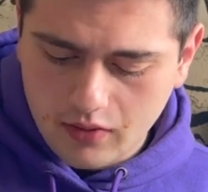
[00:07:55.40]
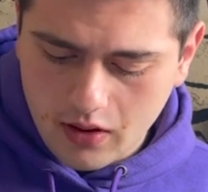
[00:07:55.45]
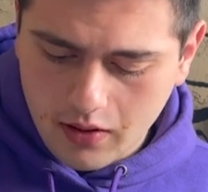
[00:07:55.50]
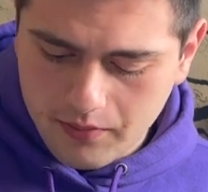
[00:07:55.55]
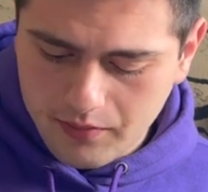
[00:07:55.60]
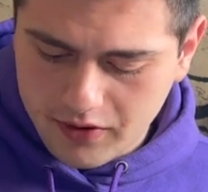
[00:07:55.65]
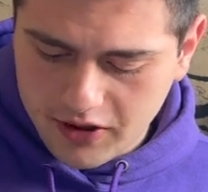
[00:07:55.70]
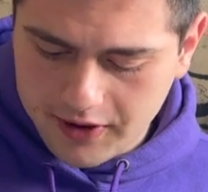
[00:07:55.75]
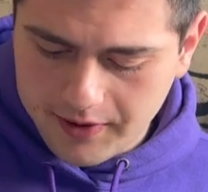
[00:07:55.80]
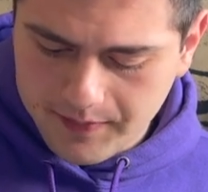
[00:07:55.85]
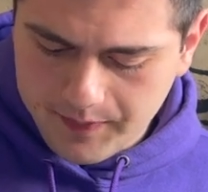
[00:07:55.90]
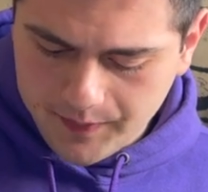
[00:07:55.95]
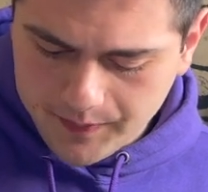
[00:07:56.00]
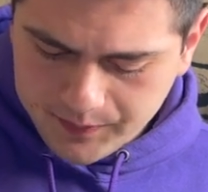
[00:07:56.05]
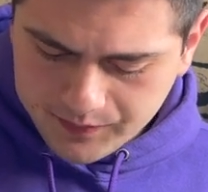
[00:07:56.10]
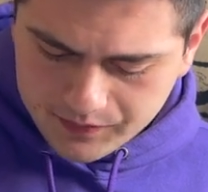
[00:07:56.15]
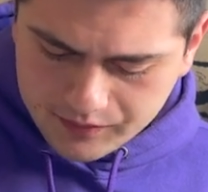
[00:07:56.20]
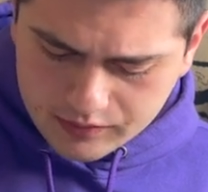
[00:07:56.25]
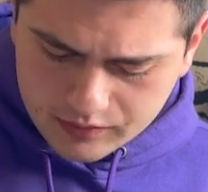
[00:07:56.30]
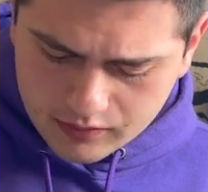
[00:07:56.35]
But
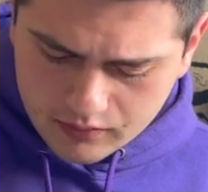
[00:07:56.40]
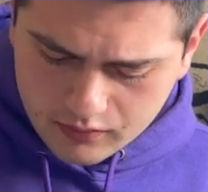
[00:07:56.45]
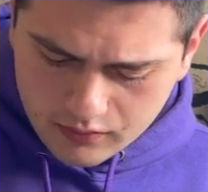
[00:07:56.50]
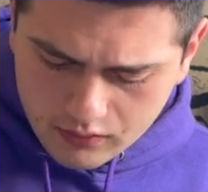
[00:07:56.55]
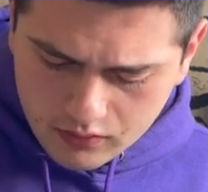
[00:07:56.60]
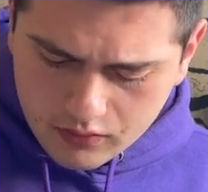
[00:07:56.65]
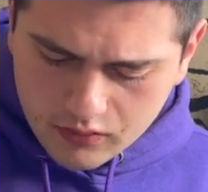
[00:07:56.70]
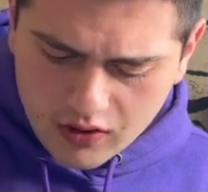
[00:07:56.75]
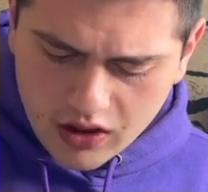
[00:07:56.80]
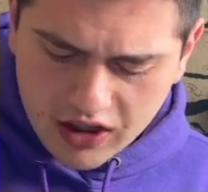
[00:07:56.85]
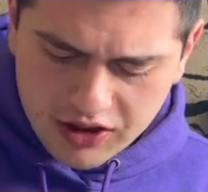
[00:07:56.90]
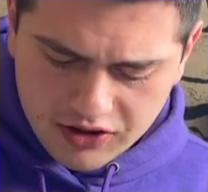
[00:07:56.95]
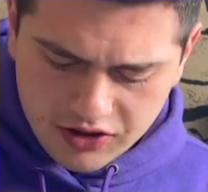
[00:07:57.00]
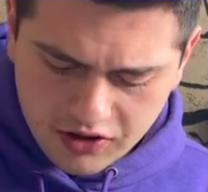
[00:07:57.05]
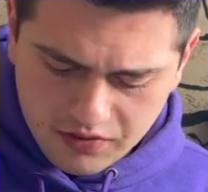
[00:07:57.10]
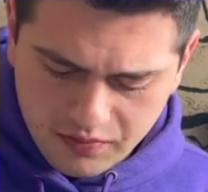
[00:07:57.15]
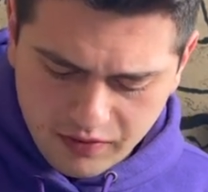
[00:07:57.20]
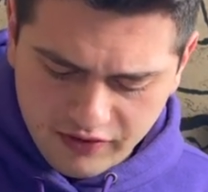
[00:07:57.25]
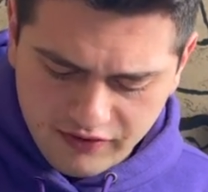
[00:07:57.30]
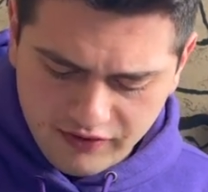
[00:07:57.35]
I do
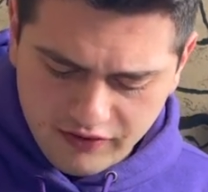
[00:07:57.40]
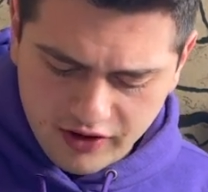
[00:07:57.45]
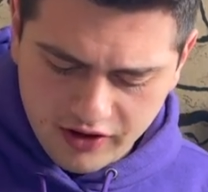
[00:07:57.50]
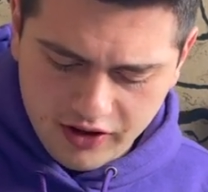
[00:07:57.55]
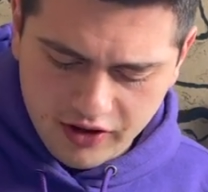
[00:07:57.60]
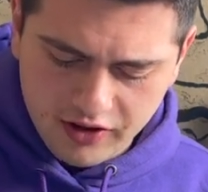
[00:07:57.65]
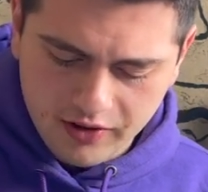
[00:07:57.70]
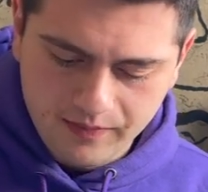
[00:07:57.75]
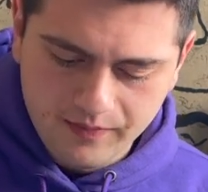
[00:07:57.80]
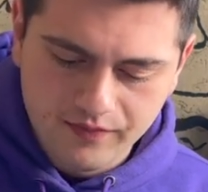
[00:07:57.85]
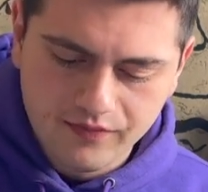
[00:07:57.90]
prefer